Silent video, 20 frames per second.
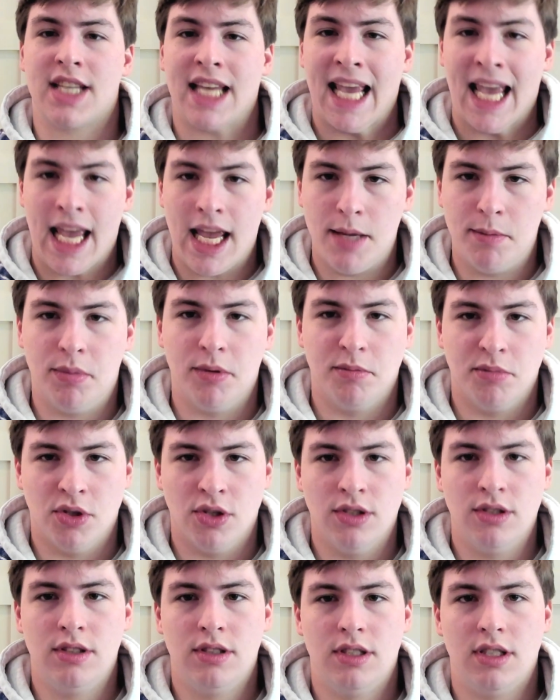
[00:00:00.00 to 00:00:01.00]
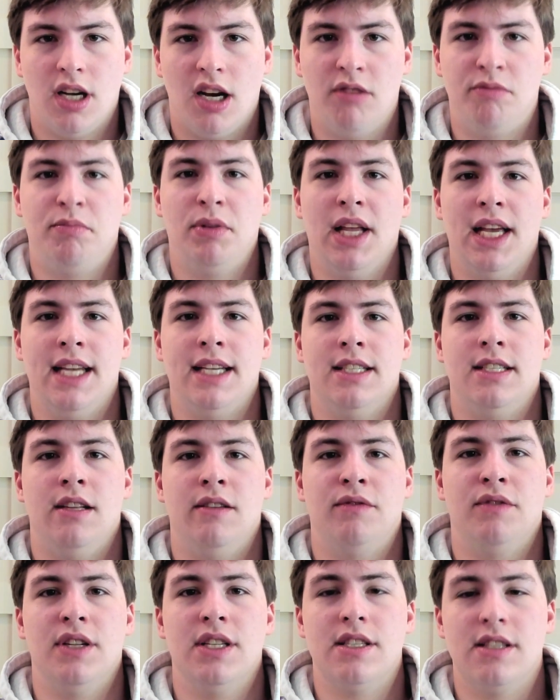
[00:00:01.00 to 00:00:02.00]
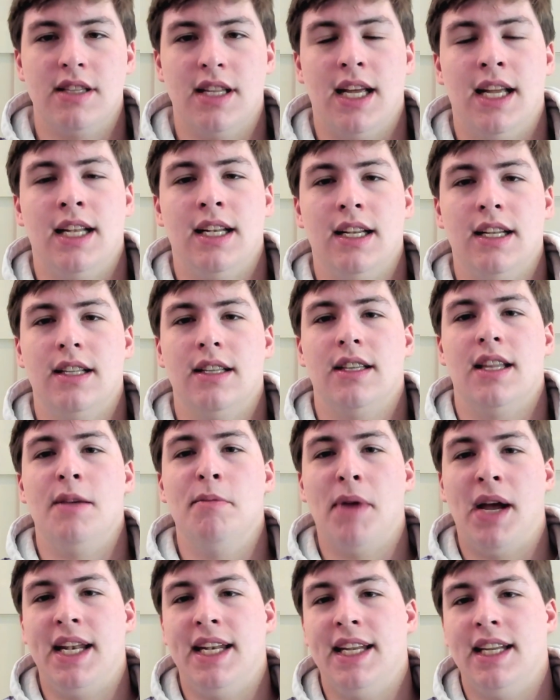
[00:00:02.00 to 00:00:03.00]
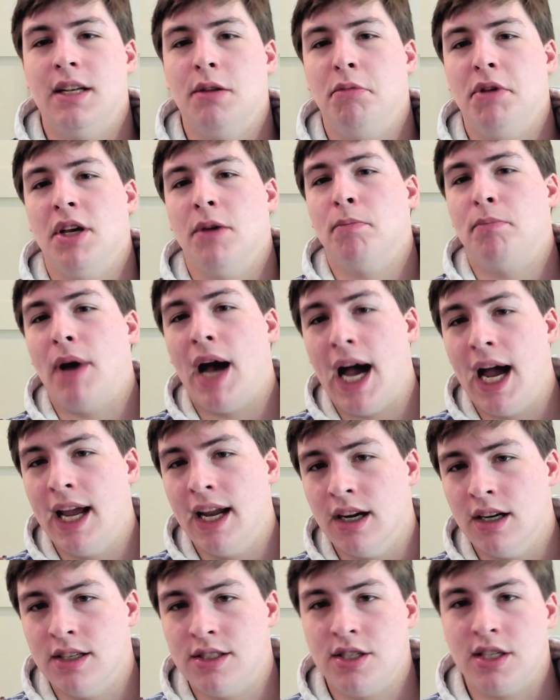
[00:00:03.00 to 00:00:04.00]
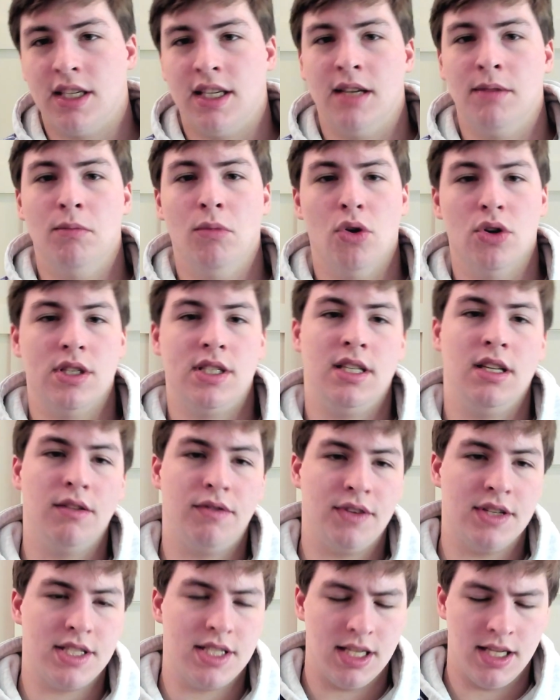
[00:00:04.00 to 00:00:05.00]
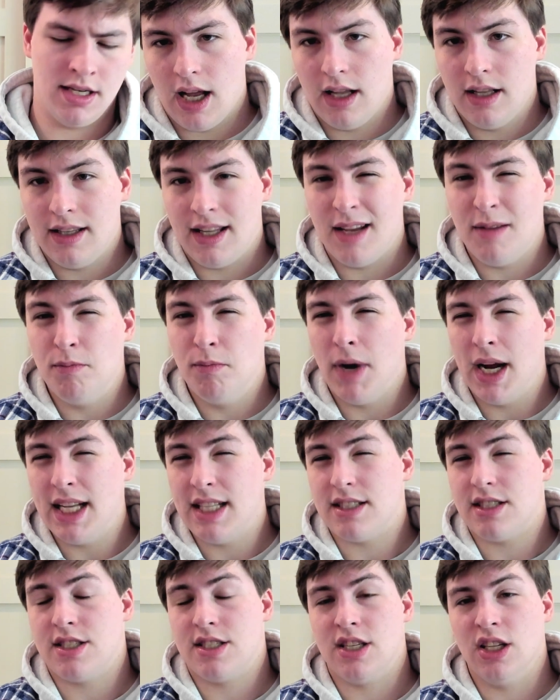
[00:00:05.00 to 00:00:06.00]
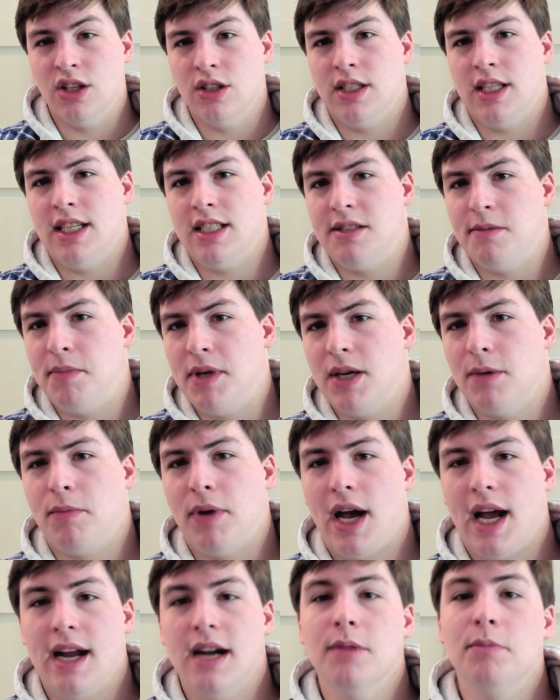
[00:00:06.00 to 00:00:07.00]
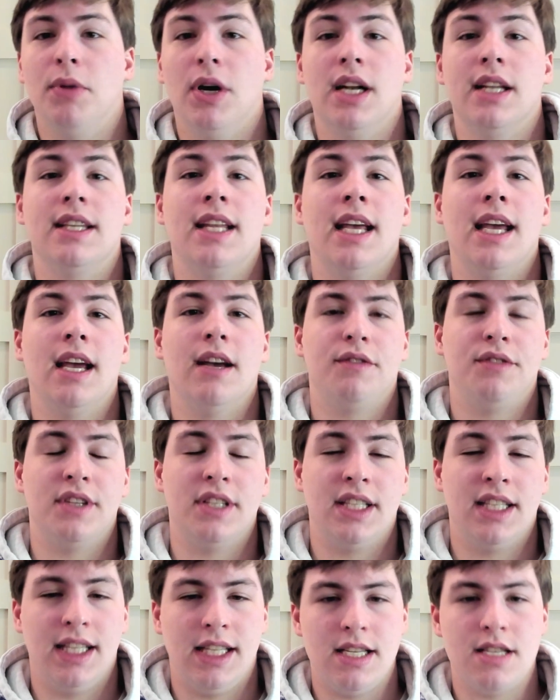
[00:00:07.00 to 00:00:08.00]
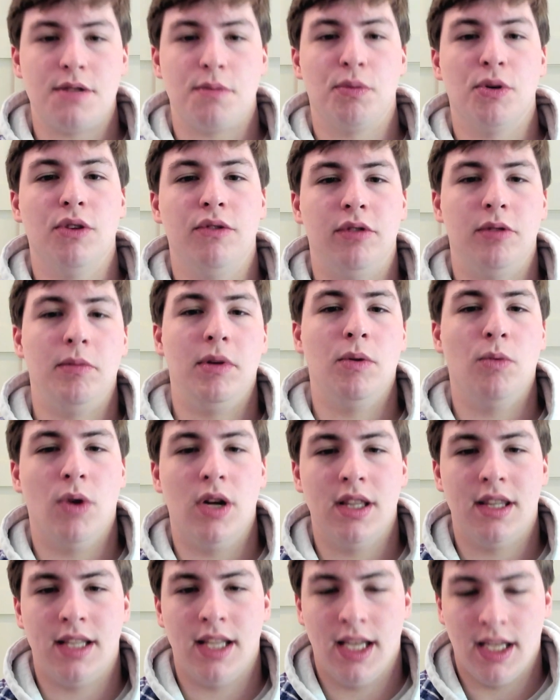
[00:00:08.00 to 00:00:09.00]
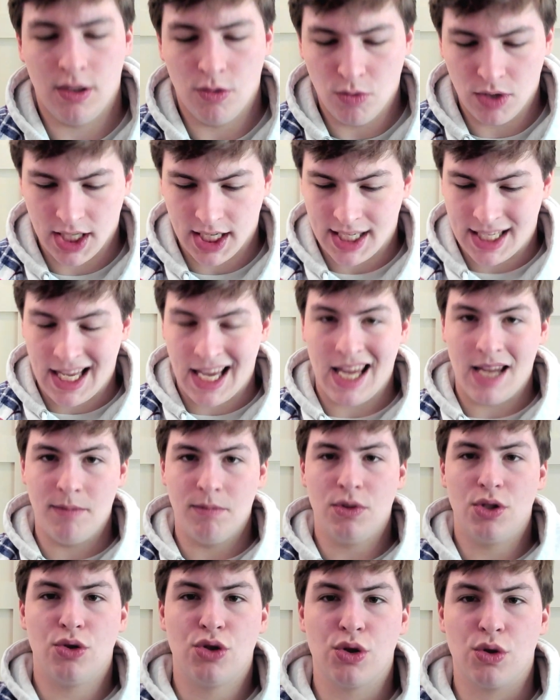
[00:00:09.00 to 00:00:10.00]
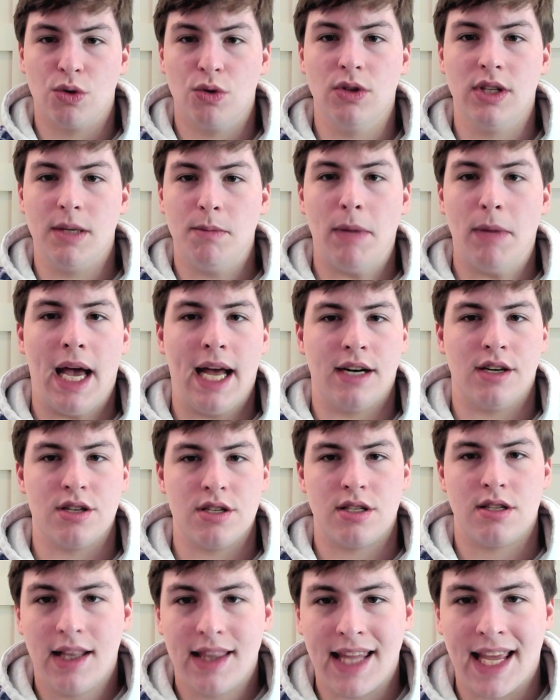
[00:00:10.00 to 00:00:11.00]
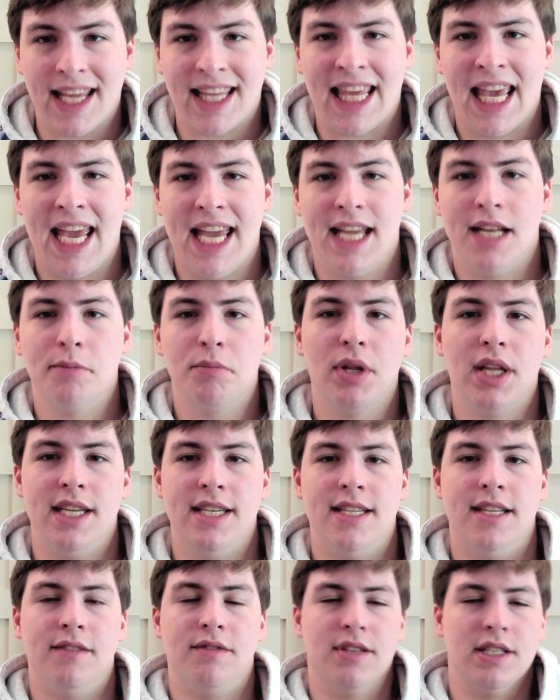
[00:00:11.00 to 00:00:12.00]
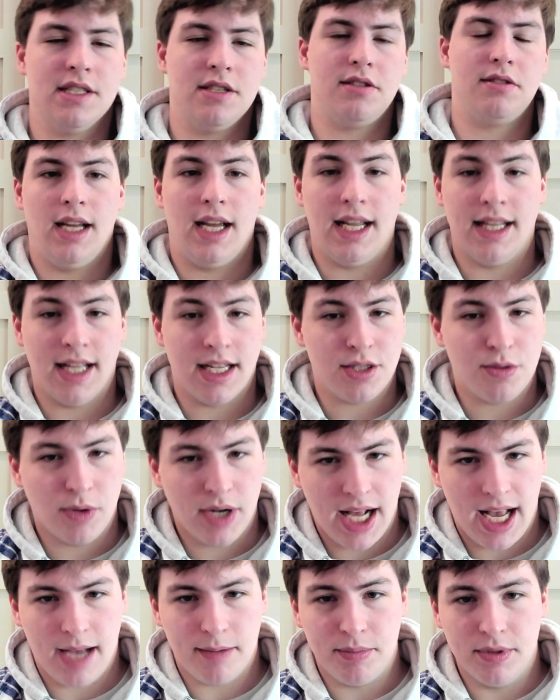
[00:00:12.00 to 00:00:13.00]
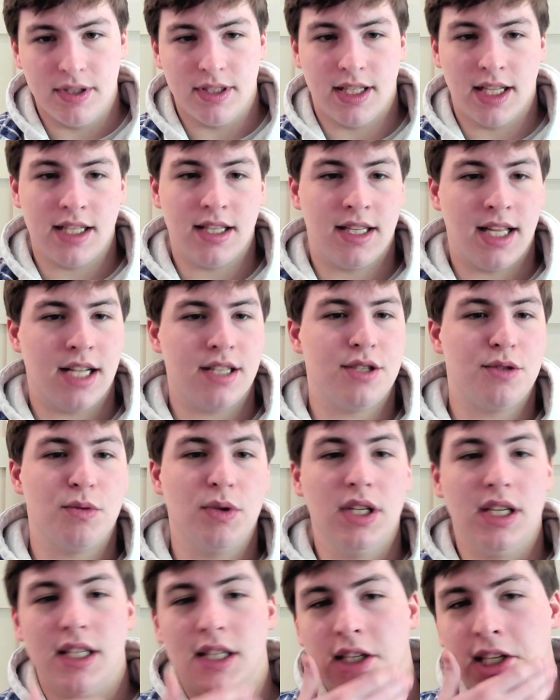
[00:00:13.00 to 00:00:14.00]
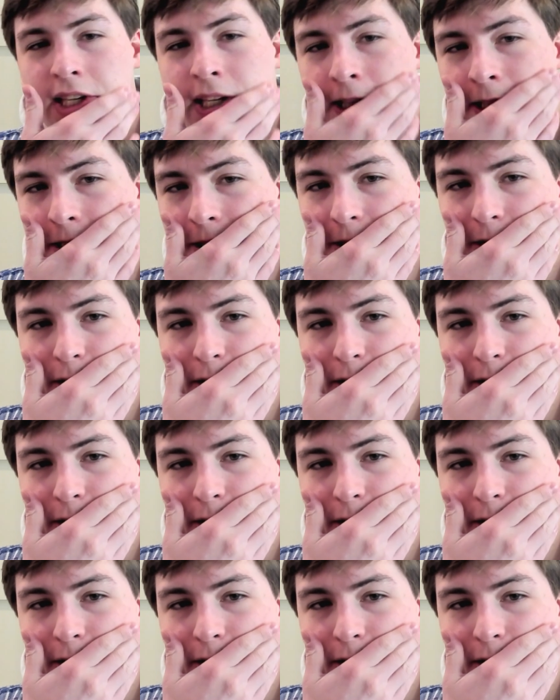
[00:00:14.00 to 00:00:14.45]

capable of playing defense and that they might need to be a buyer to get more defense in. They might still need to be a buyer, but they have at least proven me one thing. When a game truly matters, they can play defense. And that's what happened. That's really the